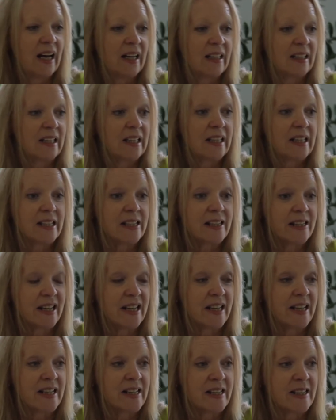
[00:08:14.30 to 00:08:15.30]
I think it
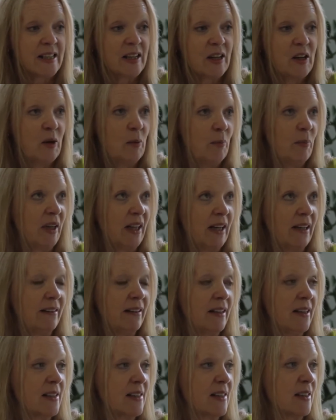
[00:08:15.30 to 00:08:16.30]
is, but I
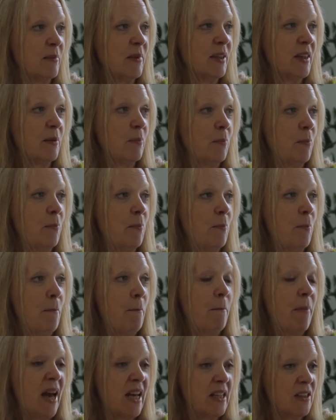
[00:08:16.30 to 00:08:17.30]
think some of the
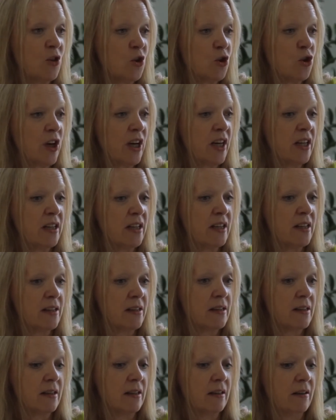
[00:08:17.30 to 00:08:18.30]
best
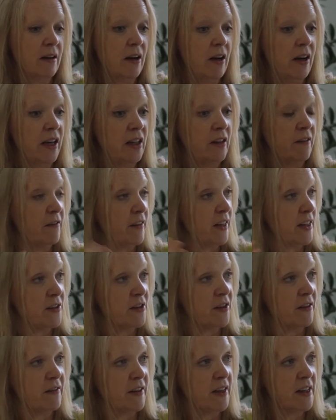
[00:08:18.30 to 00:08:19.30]
trainers in a
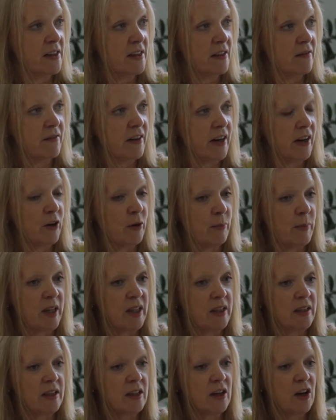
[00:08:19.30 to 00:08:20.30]
face-to-face
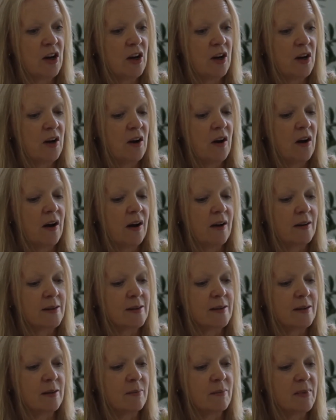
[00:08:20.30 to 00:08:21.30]
environment are
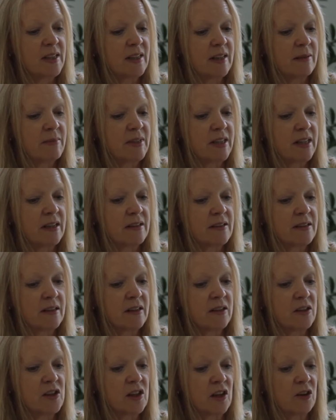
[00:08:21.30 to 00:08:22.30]
sometimes their
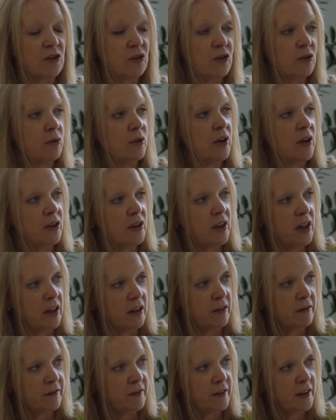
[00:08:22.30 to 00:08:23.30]
skills are thrown
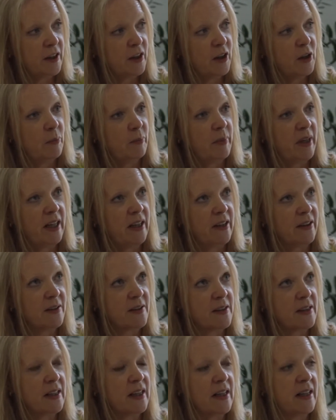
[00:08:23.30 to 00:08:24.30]
off
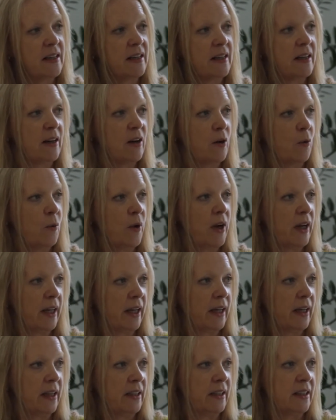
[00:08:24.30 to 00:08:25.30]
because they're
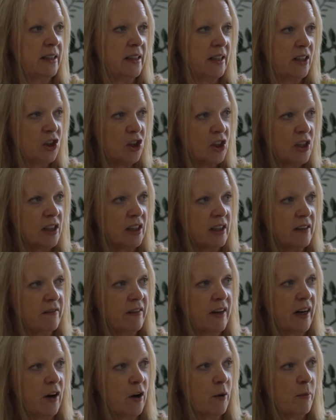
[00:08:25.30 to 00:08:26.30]
working in a digital
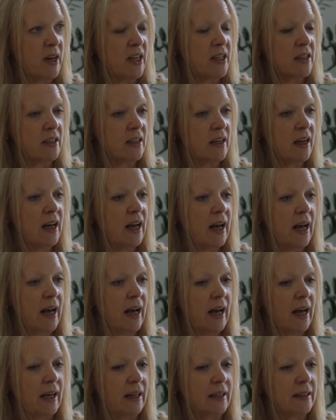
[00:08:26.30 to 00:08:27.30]
environment,
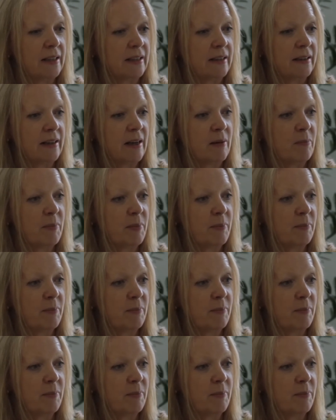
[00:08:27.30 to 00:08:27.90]
and that